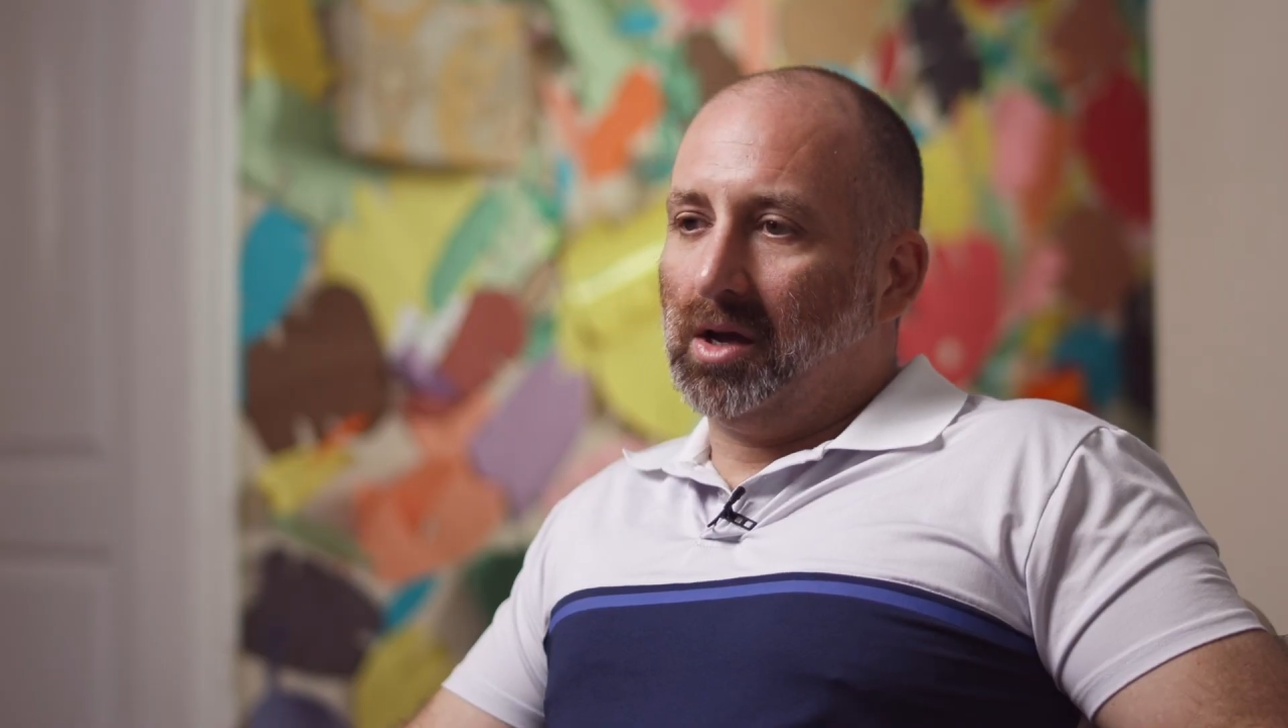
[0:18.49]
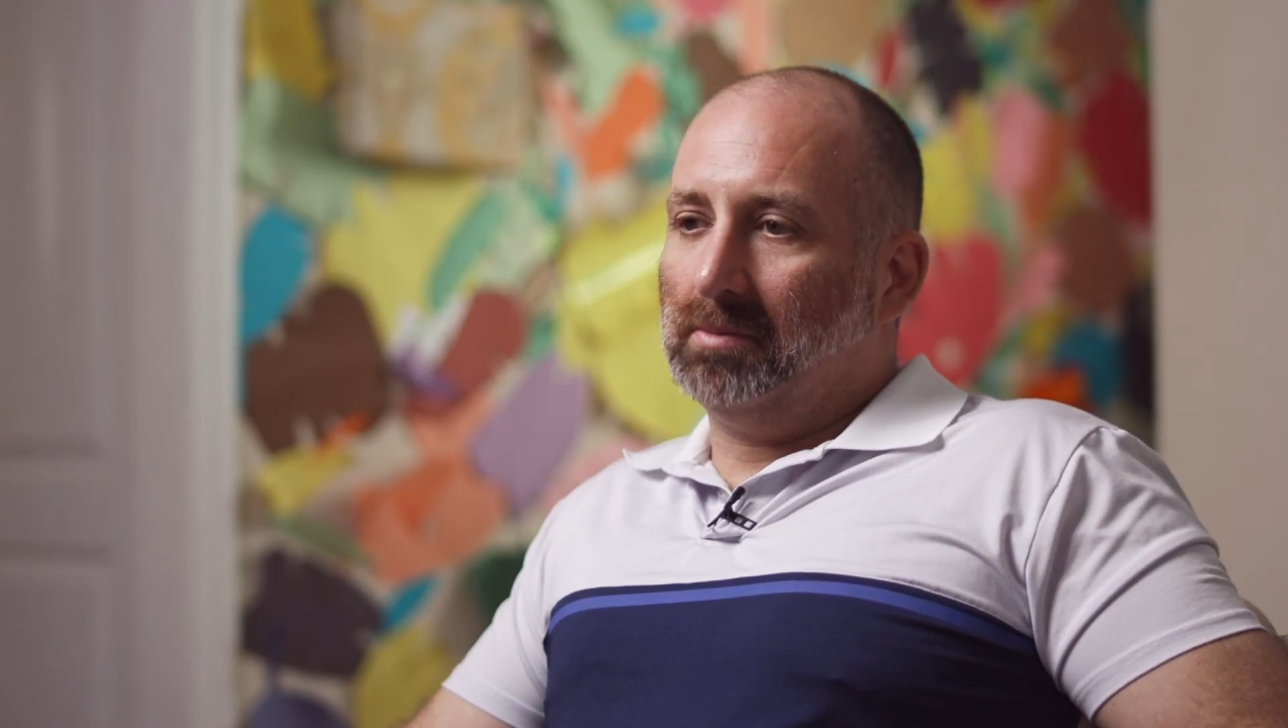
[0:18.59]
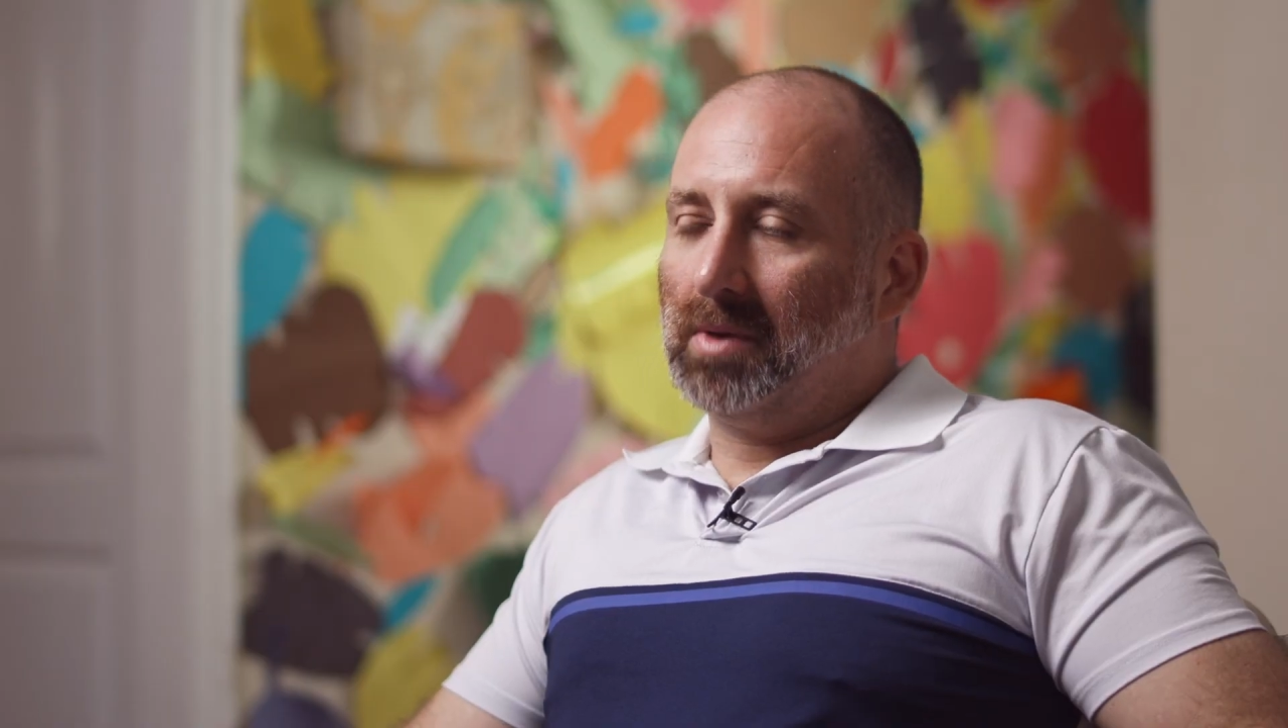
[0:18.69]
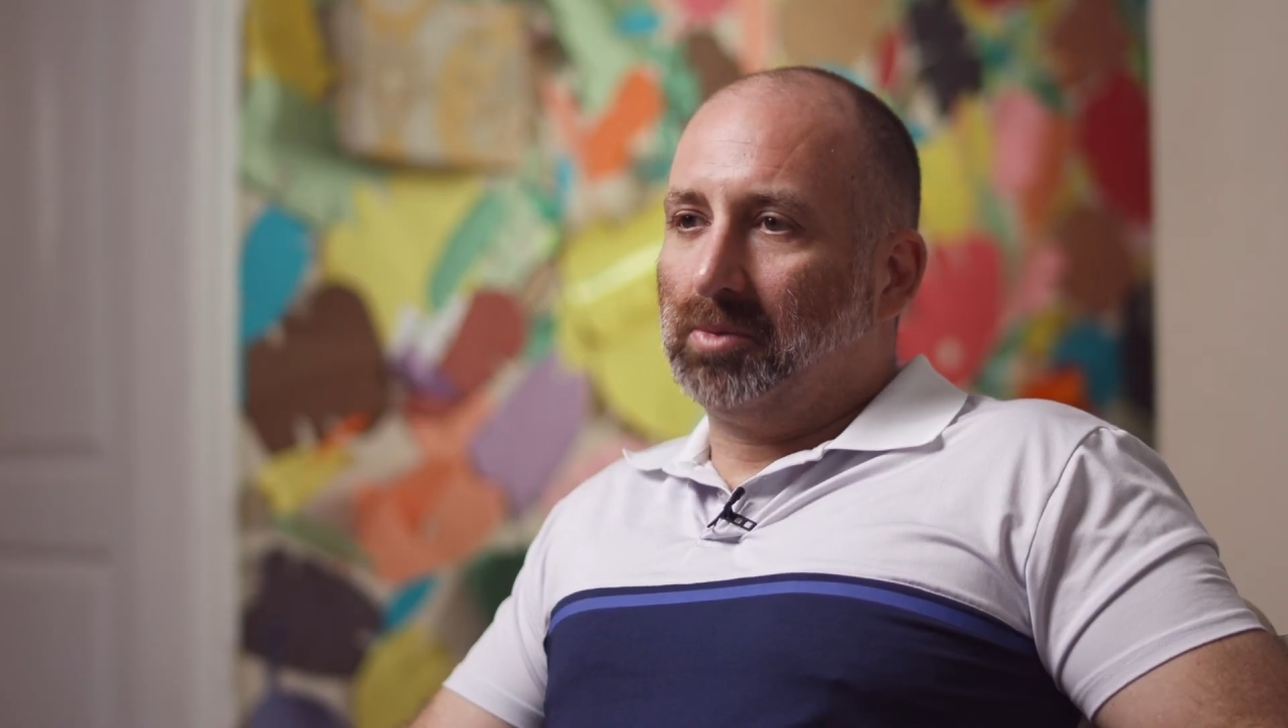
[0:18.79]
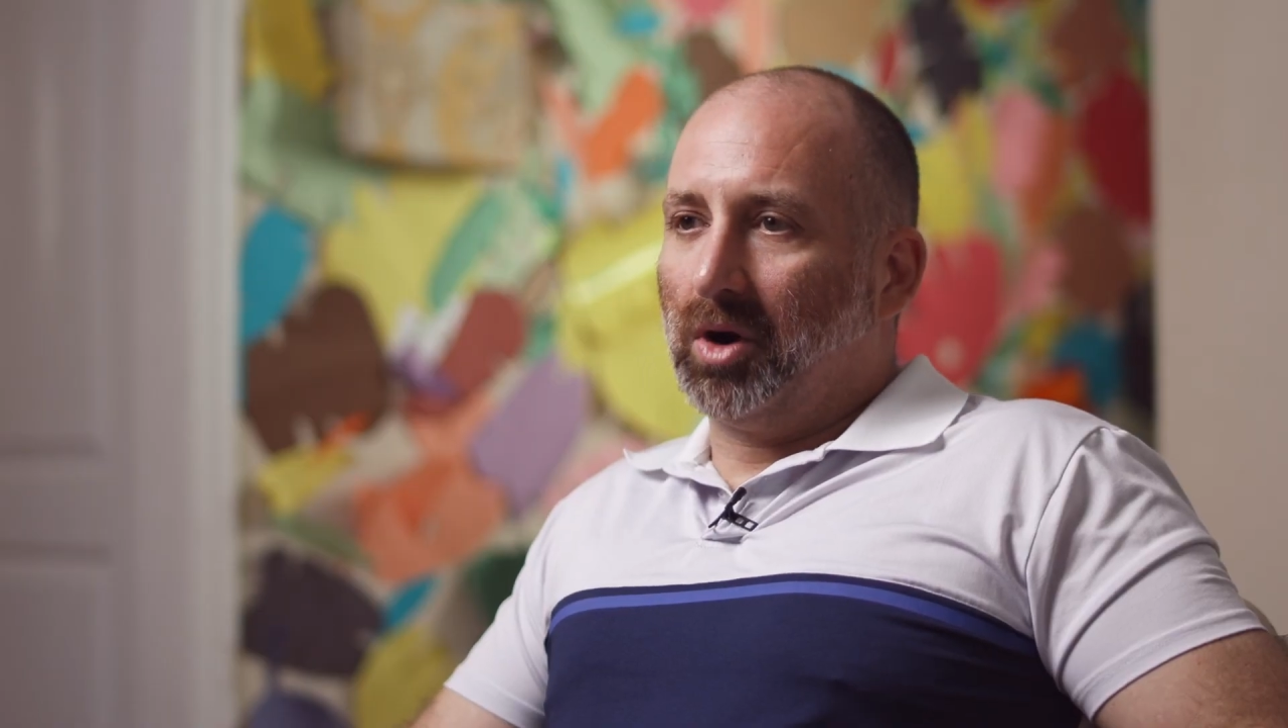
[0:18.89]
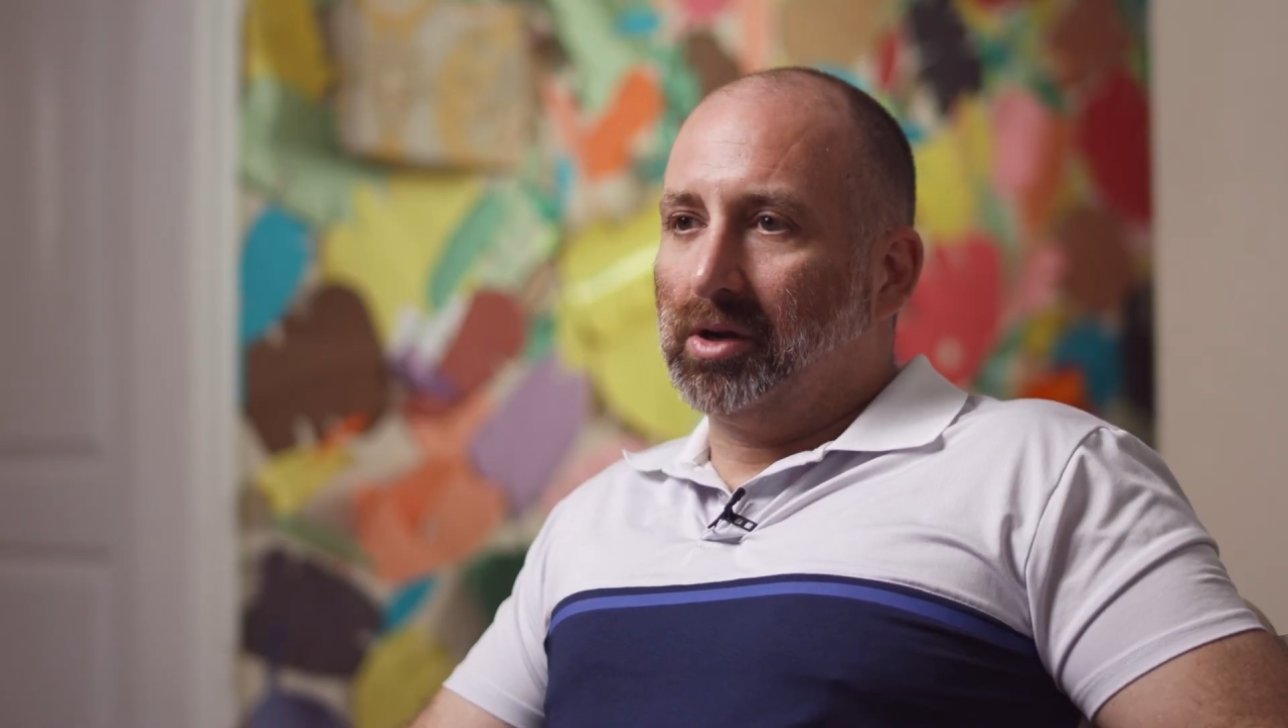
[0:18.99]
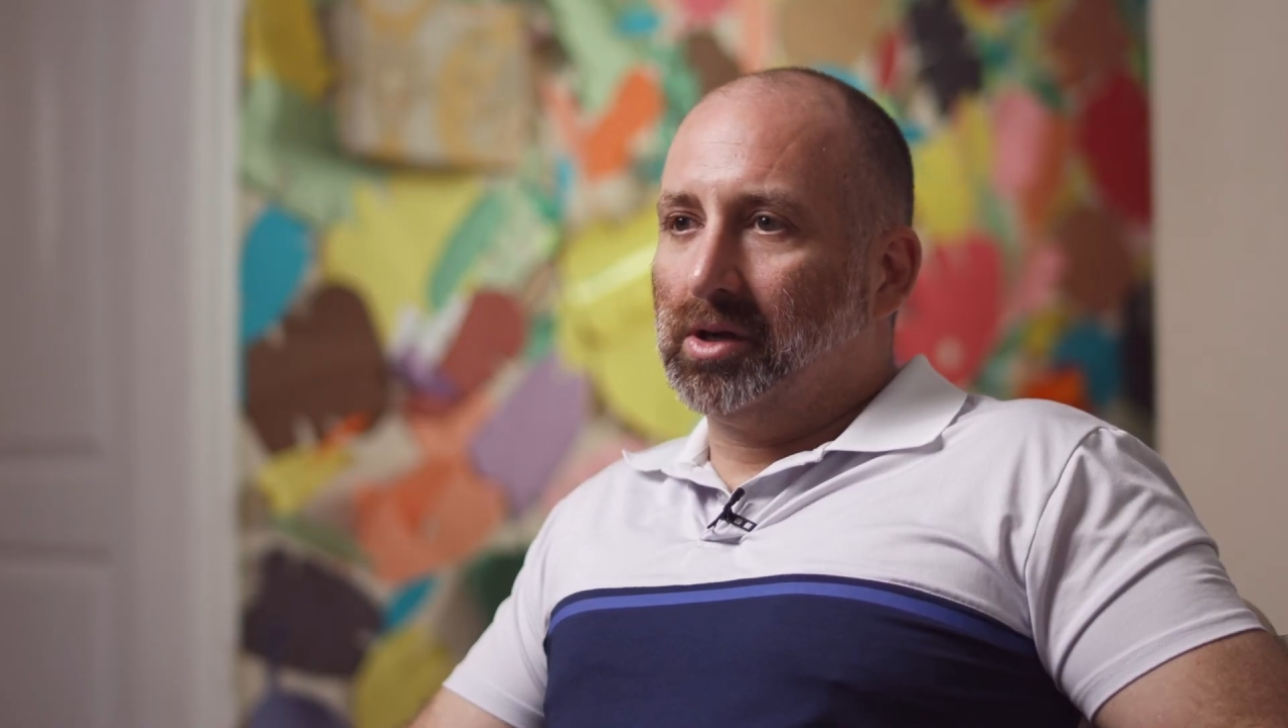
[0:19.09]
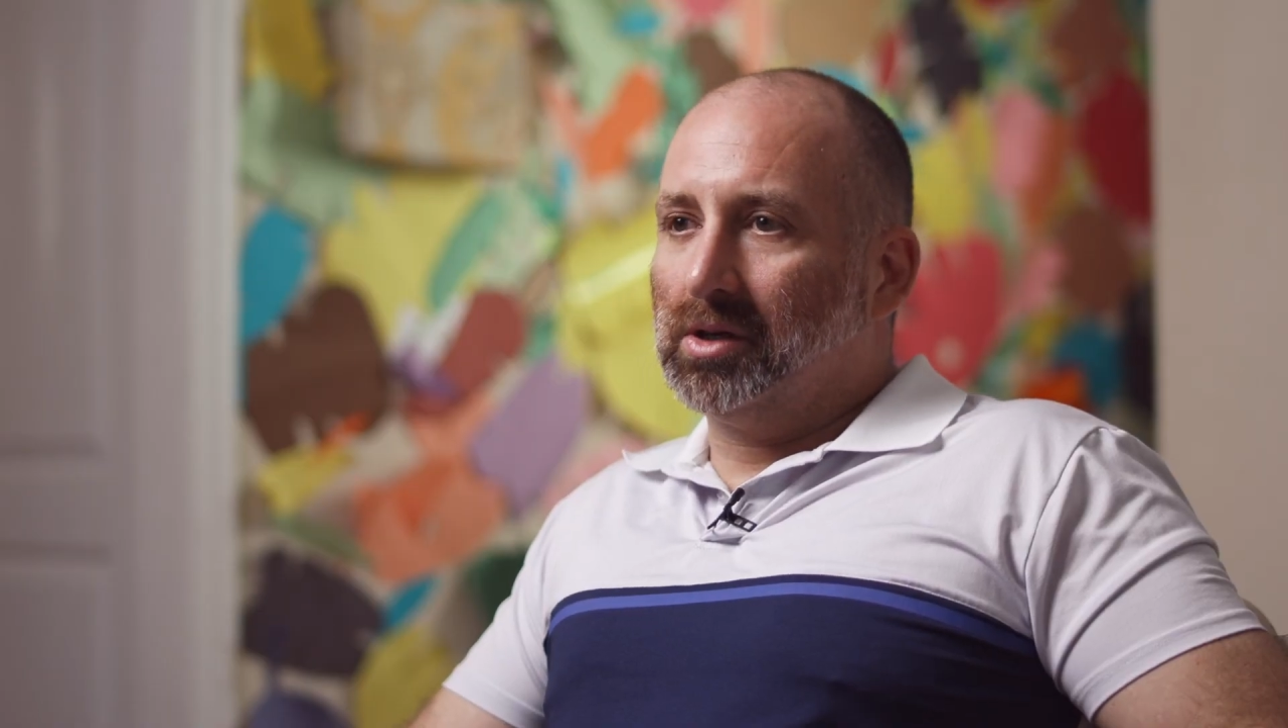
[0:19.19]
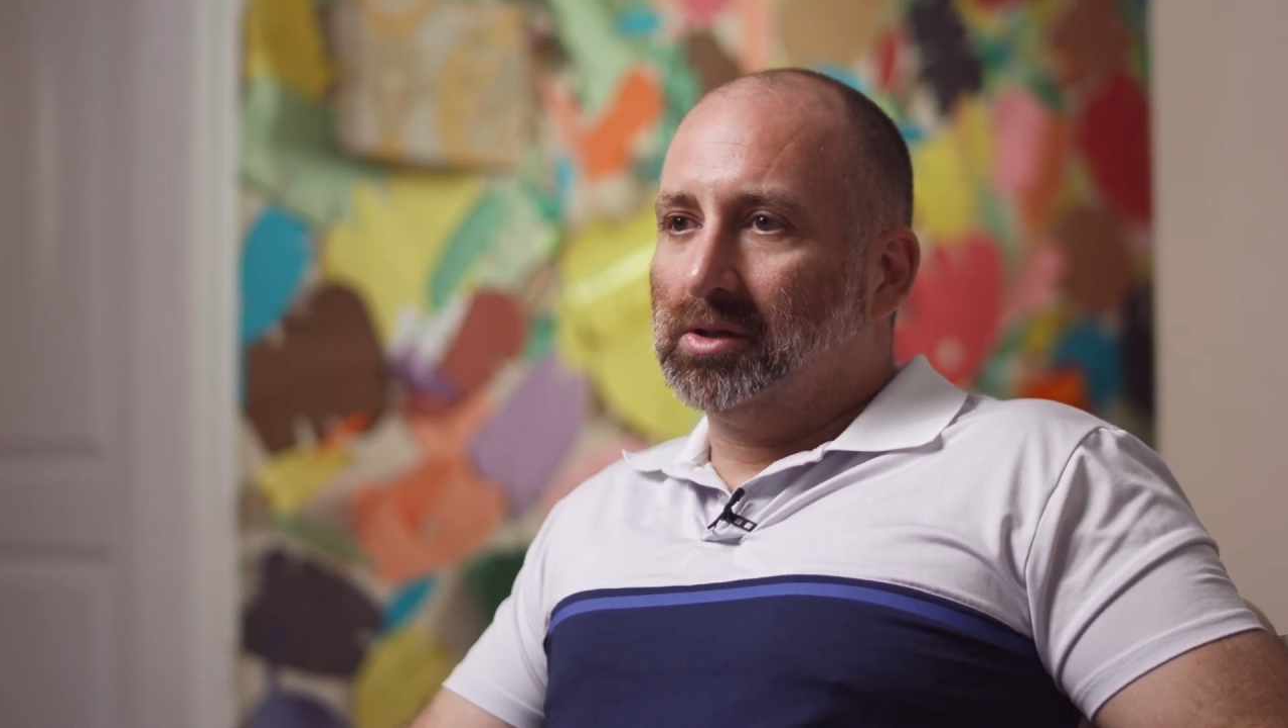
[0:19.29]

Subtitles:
my brother.